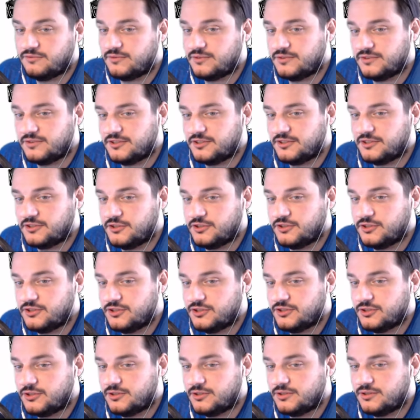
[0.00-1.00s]

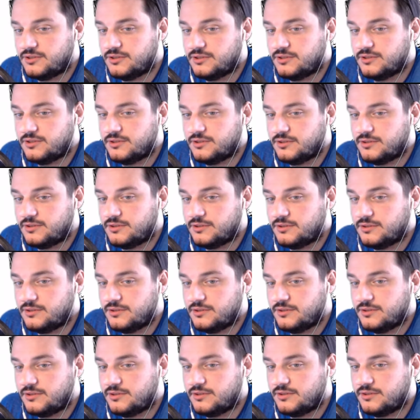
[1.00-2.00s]

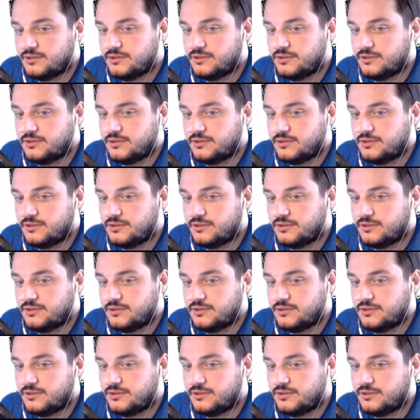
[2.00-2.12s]
The person shown says nothing.